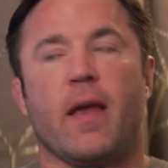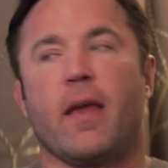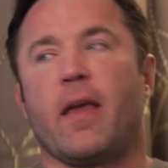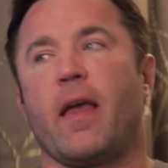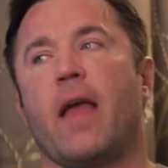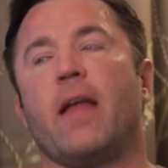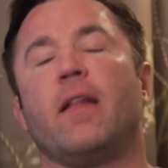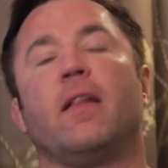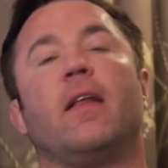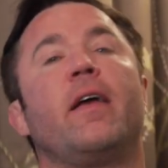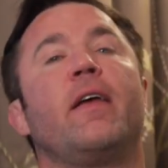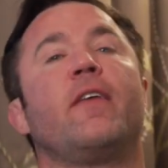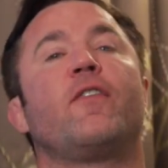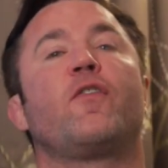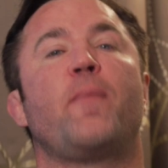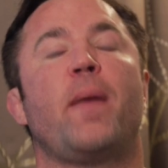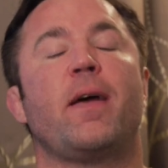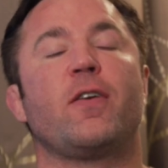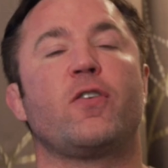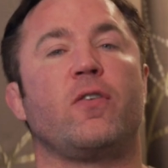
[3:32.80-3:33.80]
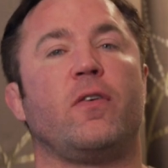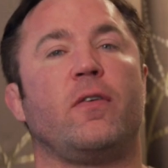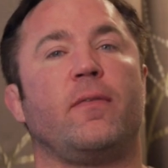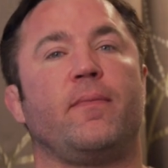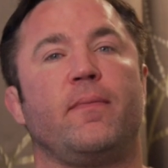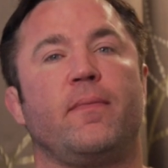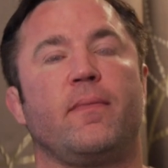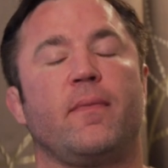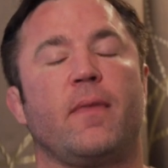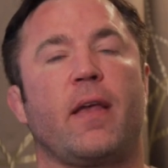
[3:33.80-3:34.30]
Kayla is special.
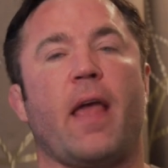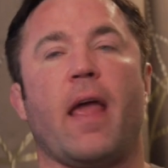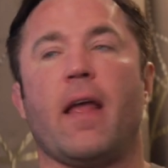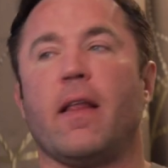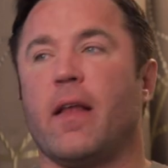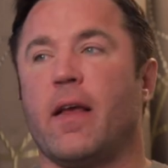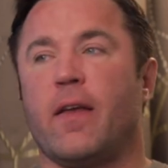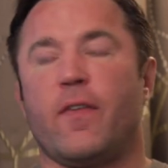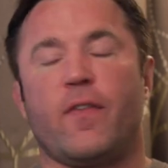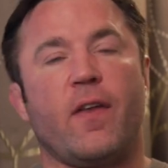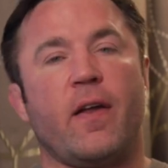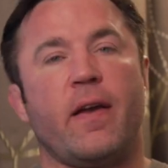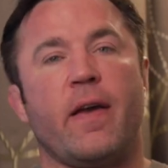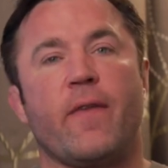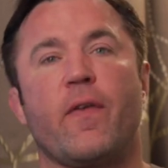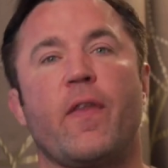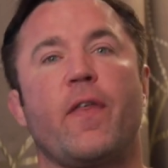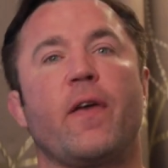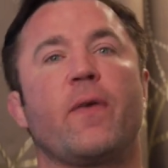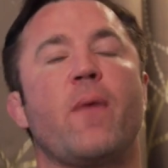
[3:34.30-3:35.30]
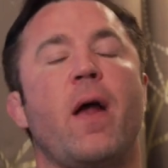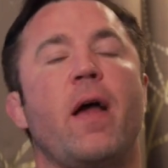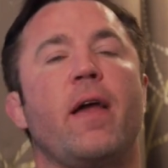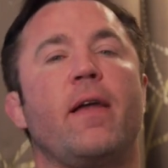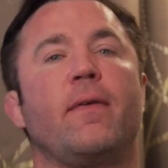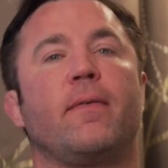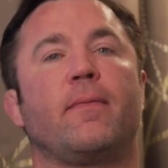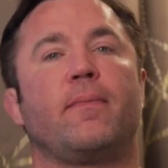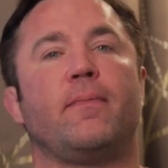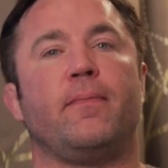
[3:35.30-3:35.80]
Kayla has done everything
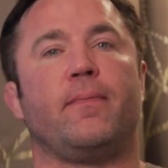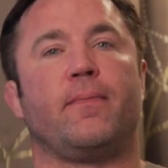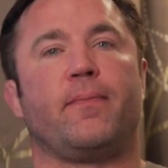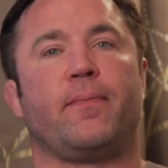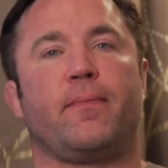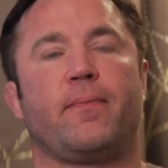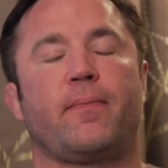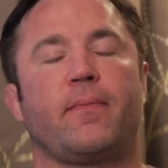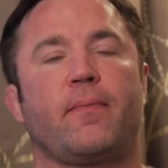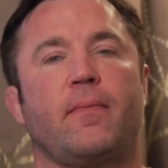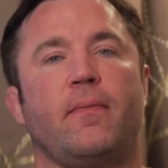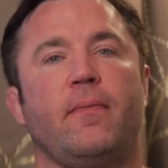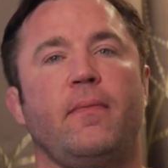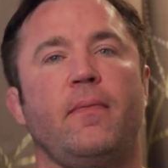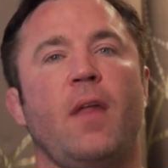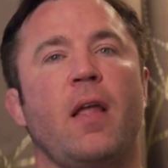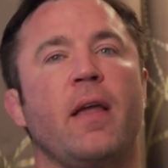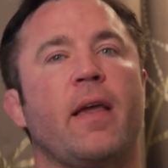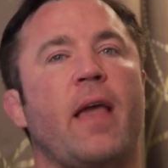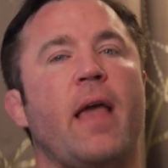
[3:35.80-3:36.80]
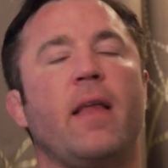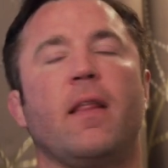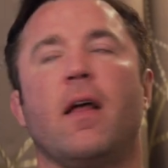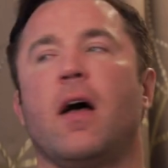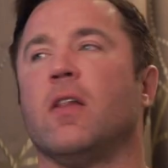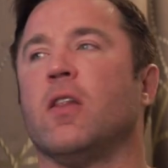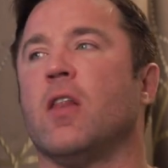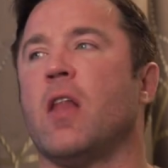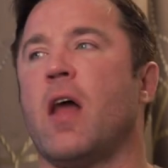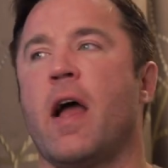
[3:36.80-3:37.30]
right. Kayla
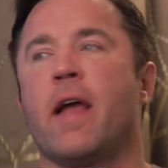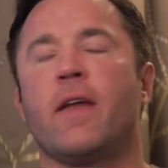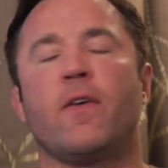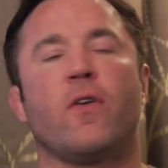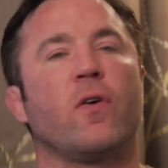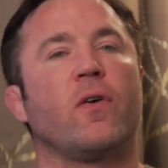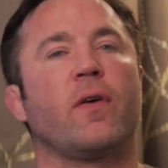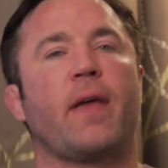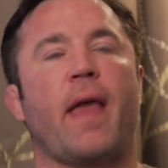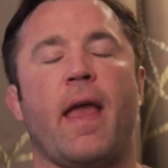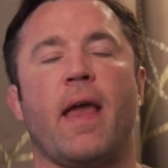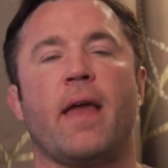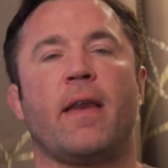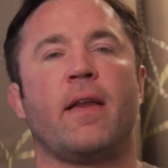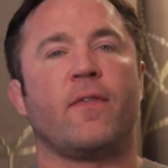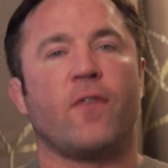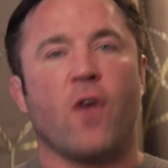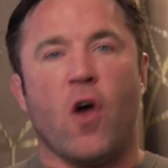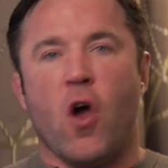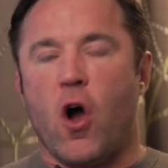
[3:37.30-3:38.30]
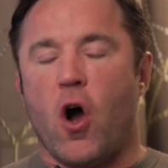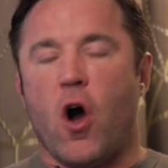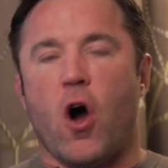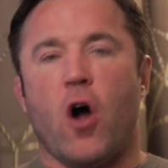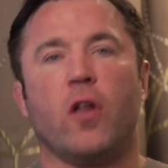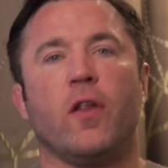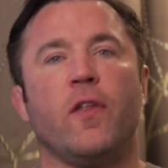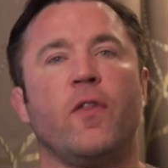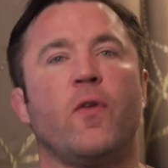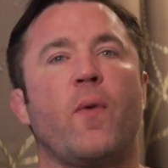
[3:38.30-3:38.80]
aligned her cannons
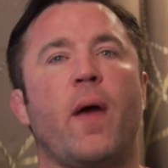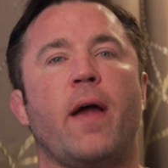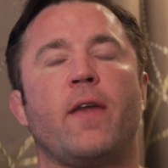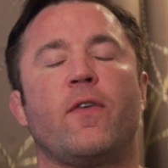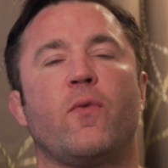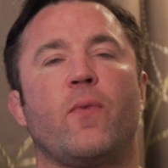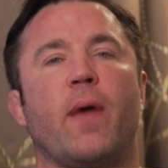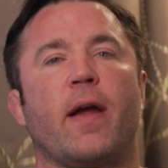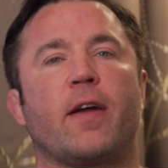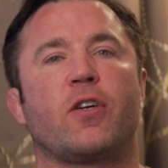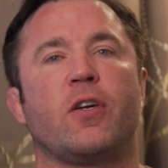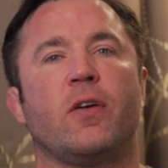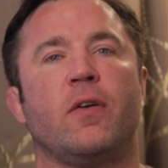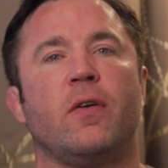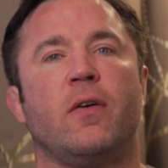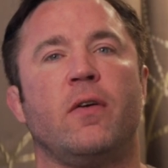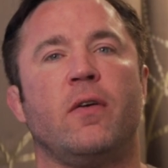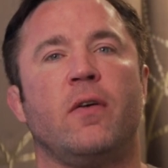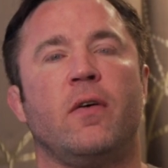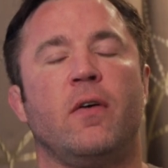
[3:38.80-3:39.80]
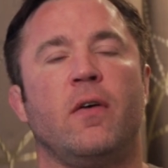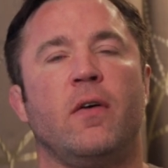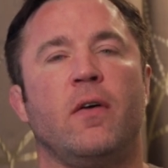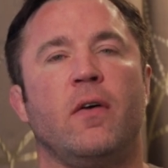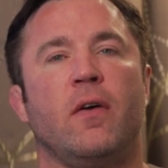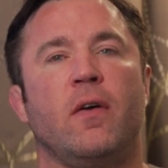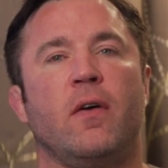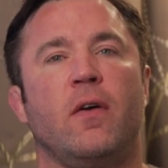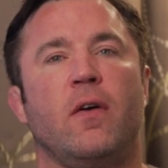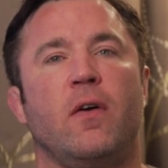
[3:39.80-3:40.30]
all in the right direction,
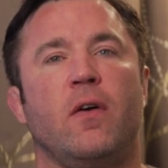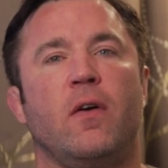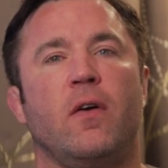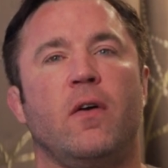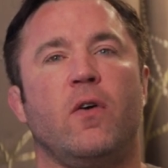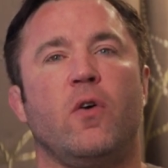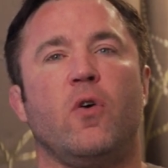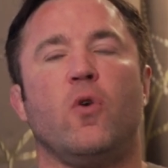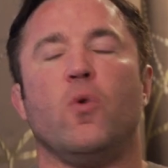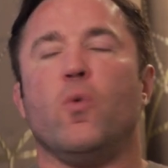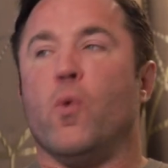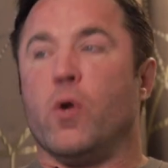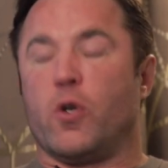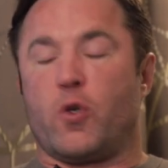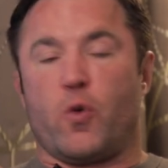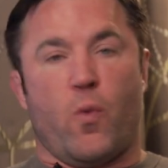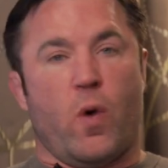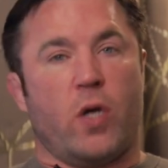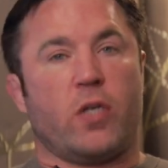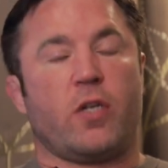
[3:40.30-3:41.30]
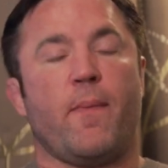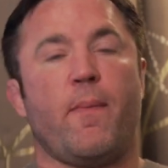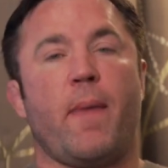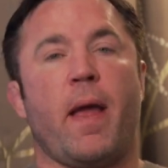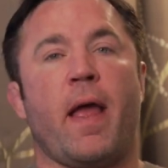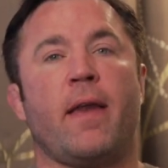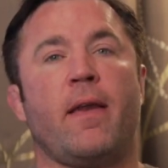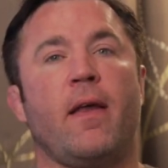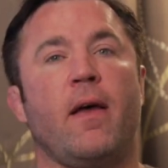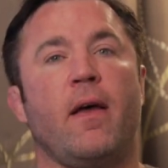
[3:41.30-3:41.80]
which was
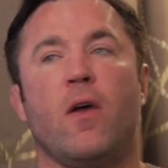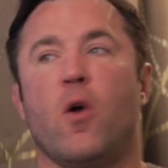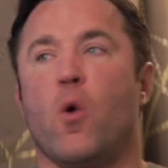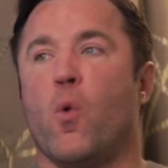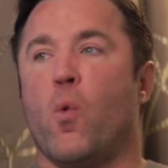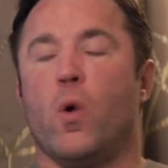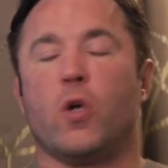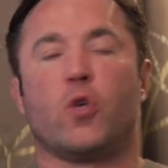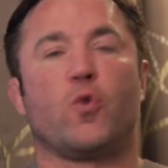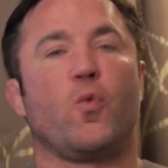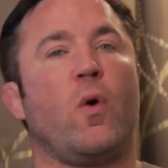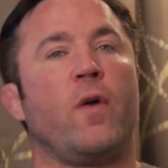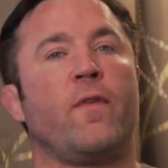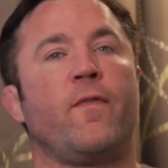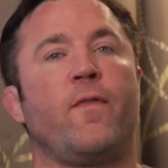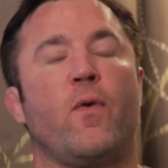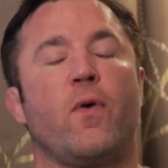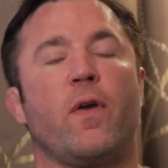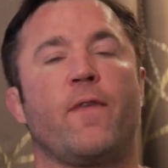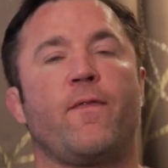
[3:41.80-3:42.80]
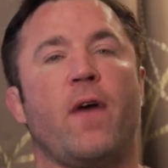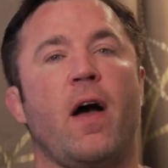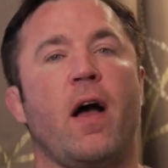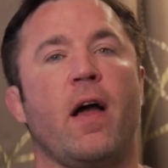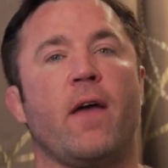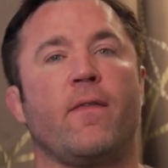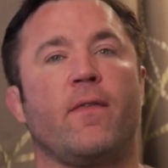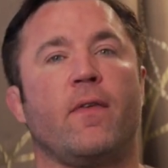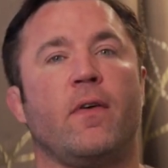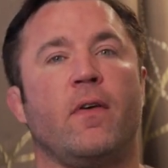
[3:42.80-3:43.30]
Amanda, was
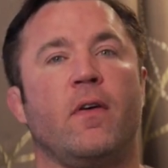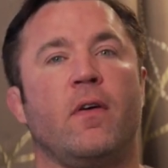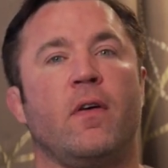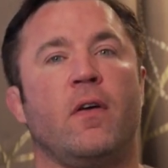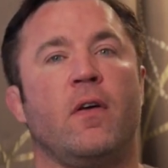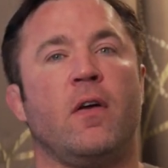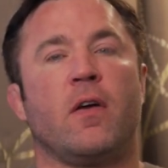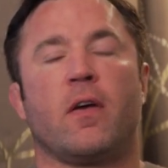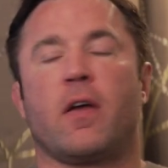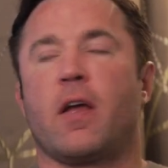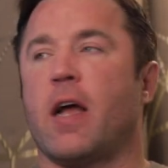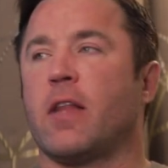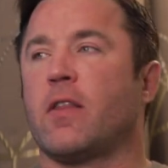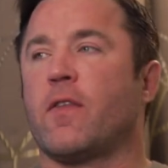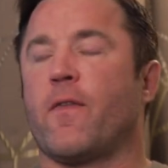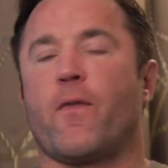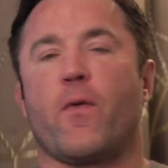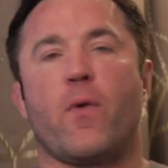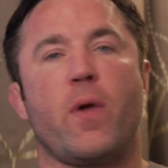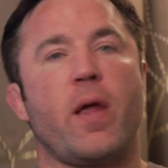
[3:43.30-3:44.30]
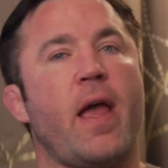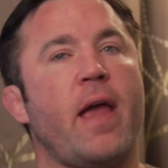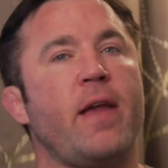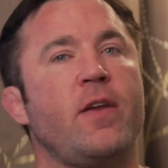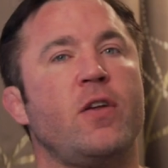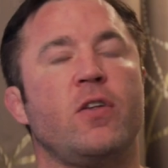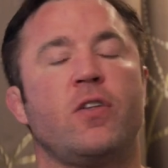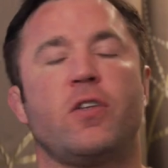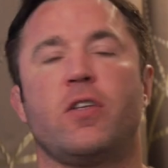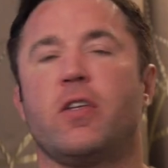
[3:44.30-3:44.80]
145, got the free
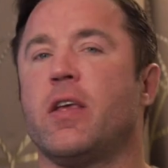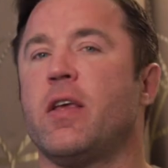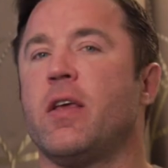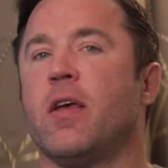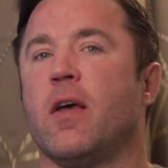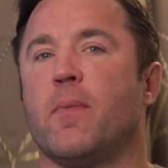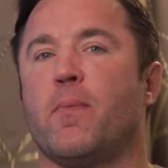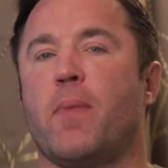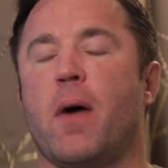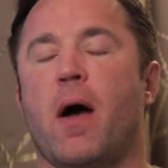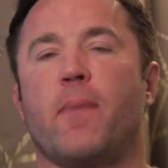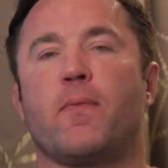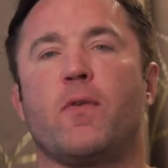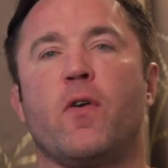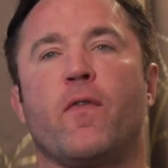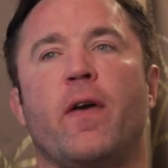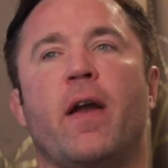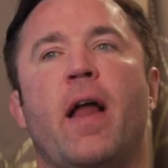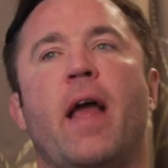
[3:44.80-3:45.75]
agency, popped over.